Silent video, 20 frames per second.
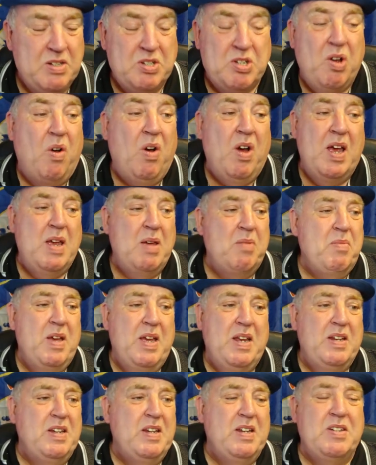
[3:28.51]
time,
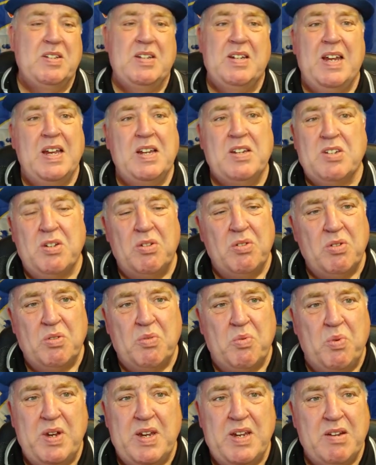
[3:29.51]
and his legs
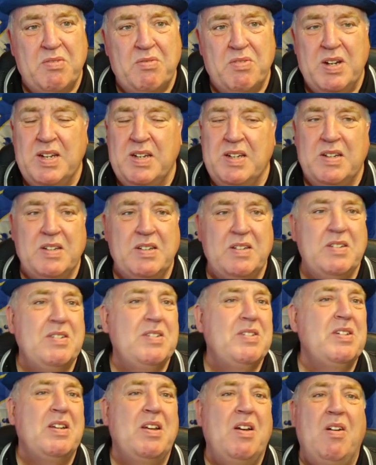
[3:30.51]
look weary,
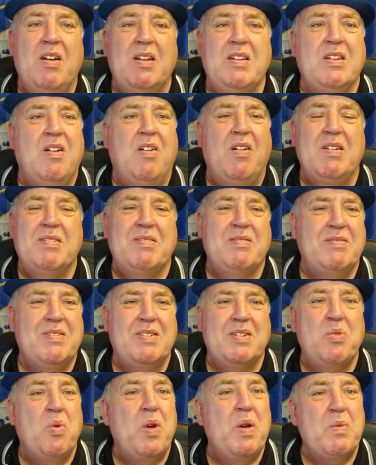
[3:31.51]
and I thought
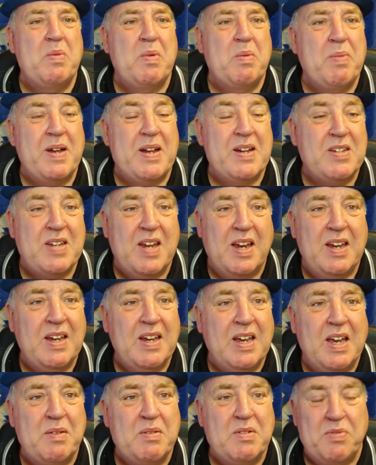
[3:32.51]
it would be about 10
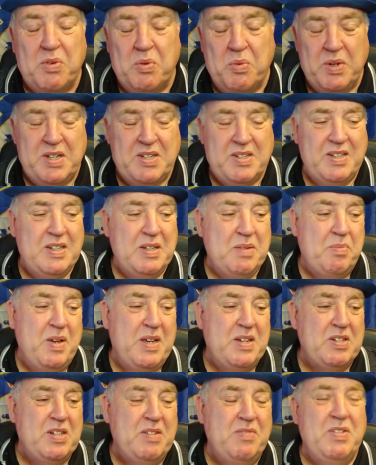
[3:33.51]
games before we'd see the
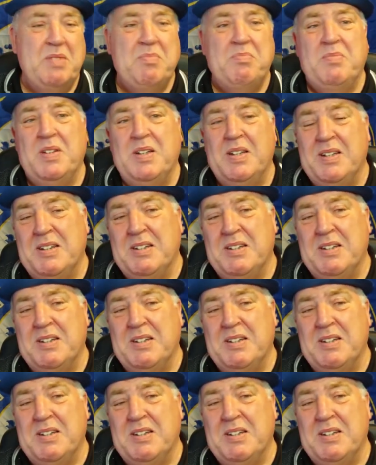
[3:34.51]
best of him.